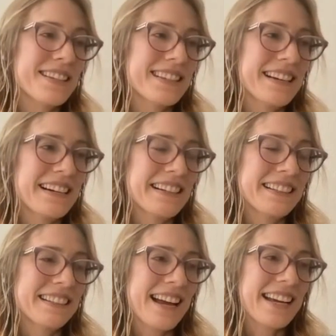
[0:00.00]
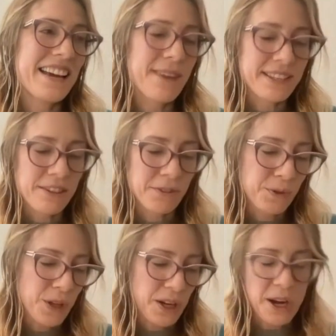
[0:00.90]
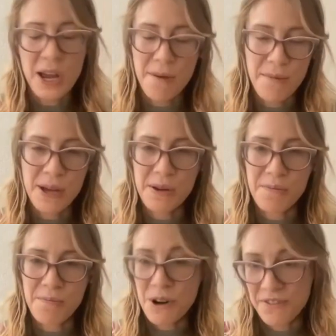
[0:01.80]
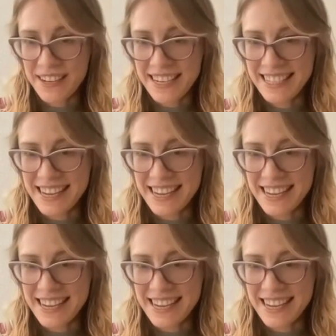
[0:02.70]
I gave myself the rule like I can't make it perfect,